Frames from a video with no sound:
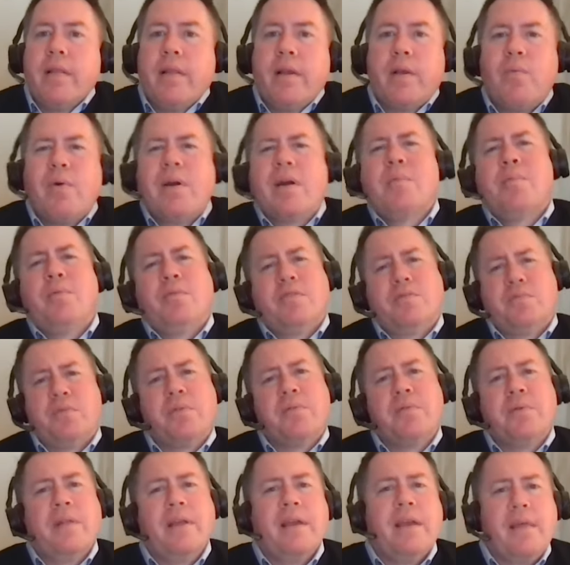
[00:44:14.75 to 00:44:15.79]
Like wearables mm-hmm.
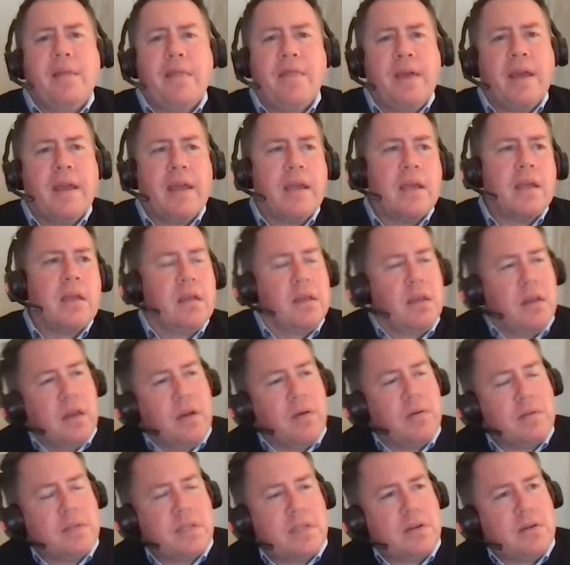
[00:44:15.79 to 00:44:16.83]
weren't really a thing, you
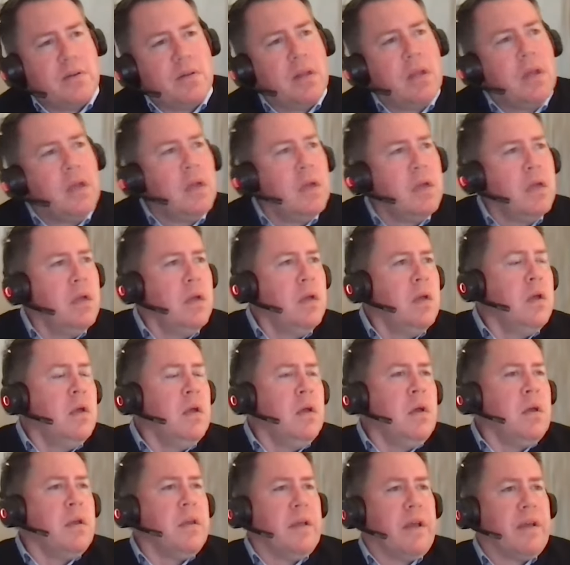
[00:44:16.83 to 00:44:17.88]
know, until
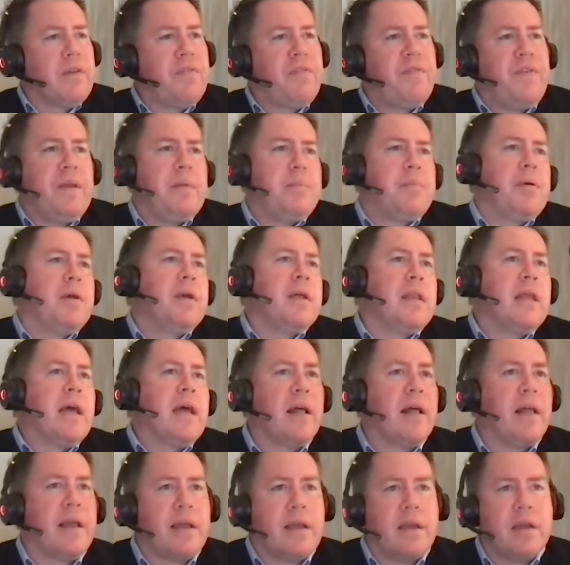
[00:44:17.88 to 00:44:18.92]
you like Fitbit,
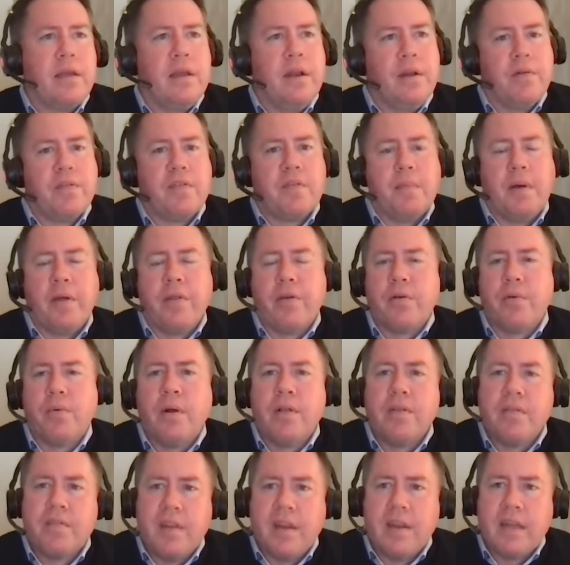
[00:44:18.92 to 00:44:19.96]
like you know some other
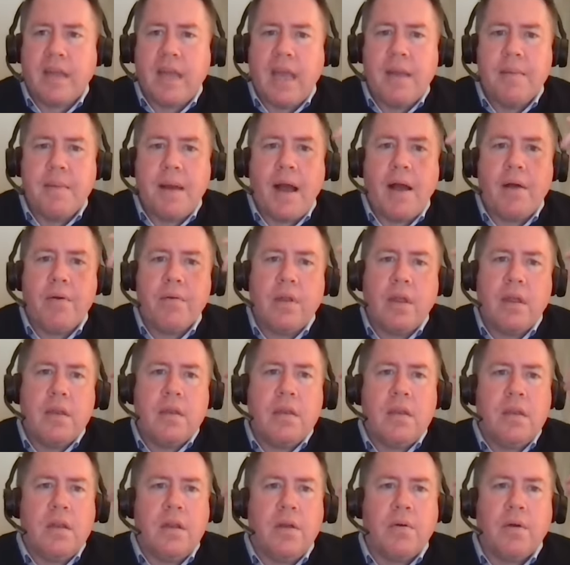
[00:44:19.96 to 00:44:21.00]
ones that had came out, and
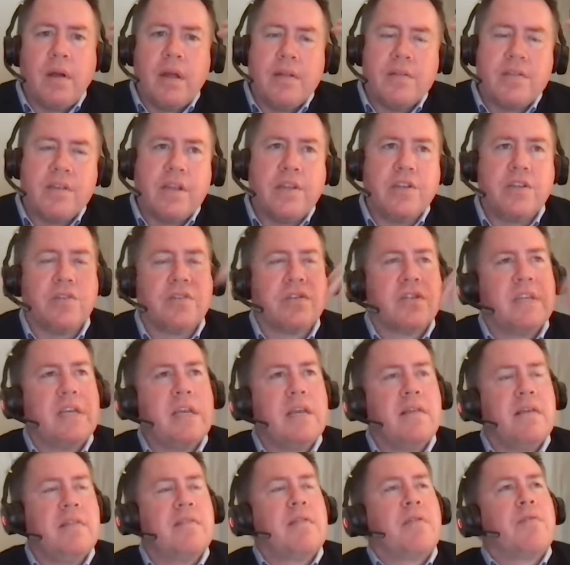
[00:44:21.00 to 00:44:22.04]
you know as, as you're
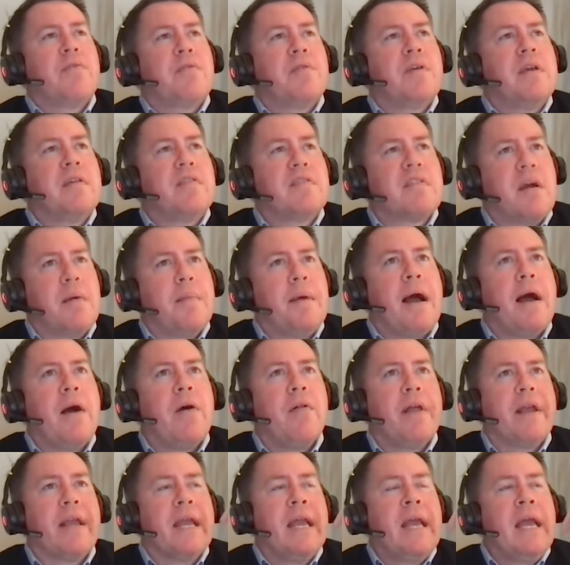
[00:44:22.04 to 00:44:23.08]
seeing these other things come out,
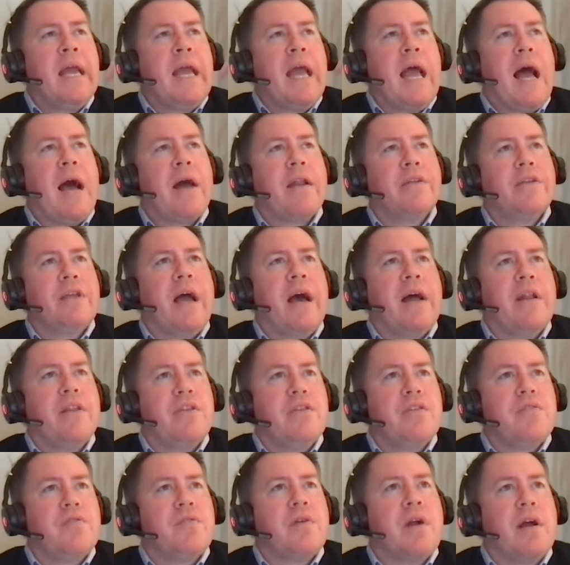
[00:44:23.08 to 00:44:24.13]
like how do how did
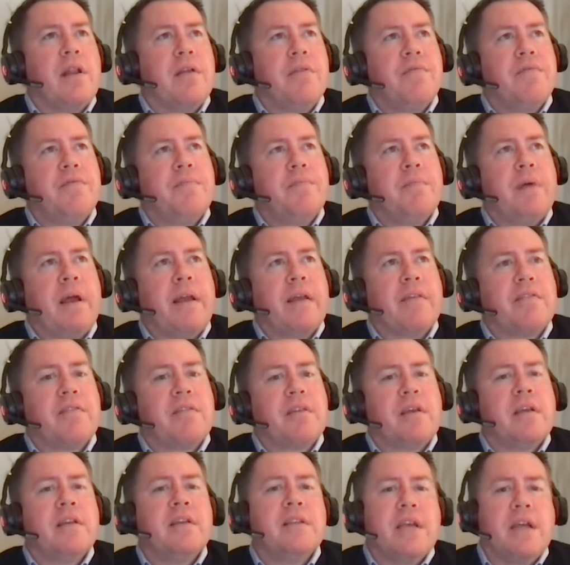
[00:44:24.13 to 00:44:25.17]
you kind of I guess
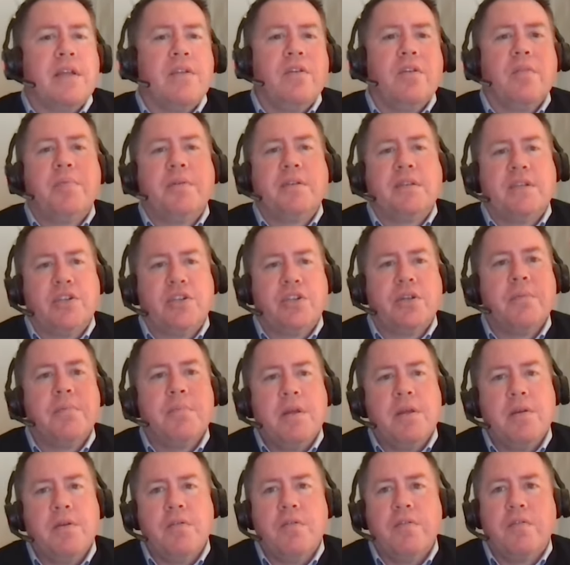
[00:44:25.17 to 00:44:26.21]
continue to position
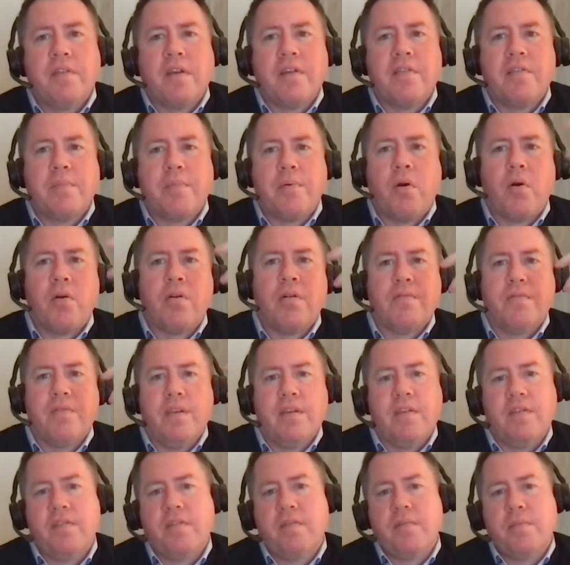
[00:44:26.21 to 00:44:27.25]
Muse as a part of
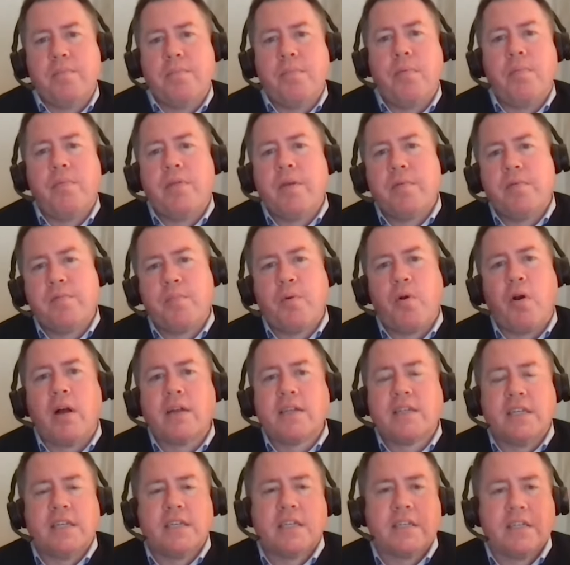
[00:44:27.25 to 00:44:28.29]
this this process?